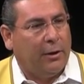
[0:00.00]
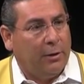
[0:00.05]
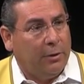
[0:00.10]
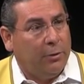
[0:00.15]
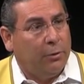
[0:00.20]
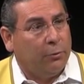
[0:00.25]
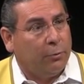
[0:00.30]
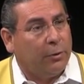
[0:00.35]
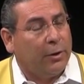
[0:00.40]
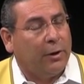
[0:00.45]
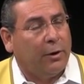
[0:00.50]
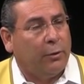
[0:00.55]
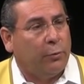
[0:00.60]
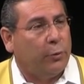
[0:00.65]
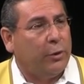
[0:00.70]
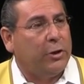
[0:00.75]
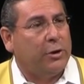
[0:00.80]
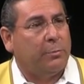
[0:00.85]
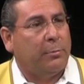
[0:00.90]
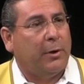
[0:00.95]
You're very
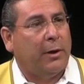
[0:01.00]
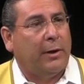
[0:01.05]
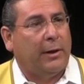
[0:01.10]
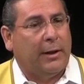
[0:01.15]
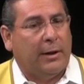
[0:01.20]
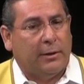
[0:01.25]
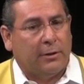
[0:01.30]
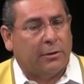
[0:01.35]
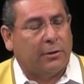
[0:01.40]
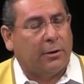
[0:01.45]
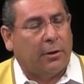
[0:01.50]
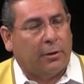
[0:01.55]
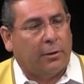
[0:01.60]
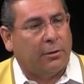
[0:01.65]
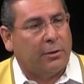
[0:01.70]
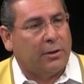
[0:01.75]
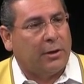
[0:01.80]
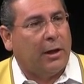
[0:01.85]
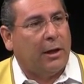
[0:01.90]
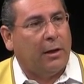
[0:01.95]
enriched by that
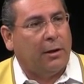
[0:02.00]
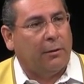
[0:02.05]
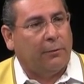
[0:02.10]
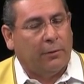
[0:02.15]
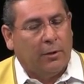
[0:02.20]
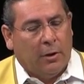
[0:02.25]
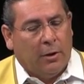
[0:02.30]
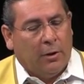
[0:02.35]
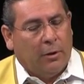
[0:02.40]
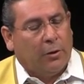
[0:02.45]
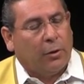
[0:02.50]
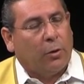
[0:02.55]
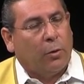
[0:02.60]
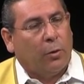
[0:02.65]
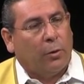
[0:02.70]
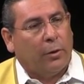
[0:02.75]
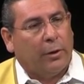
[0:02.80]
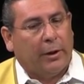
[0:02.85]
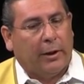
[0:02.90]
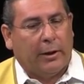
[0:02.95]
southern style of the
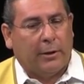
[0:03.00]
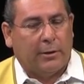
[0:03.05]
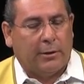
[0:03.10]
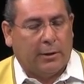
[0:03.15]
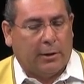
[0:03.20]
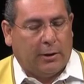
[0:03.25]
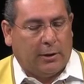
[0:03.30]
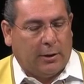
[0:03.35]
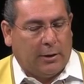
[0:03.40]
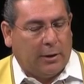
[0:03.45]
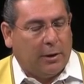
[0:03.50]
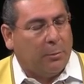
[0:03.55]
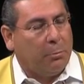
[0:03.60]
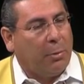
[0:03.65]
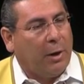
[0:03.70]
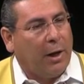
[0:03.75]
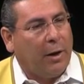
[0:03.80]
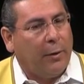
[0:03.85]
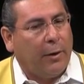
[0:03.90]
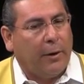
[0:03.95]
gourd dancing and then the
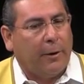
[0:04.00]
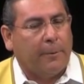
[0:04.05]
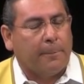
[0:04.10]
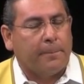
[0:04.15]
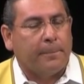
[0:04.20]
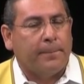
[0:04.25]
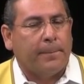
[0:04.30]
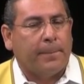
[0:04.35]
powwow.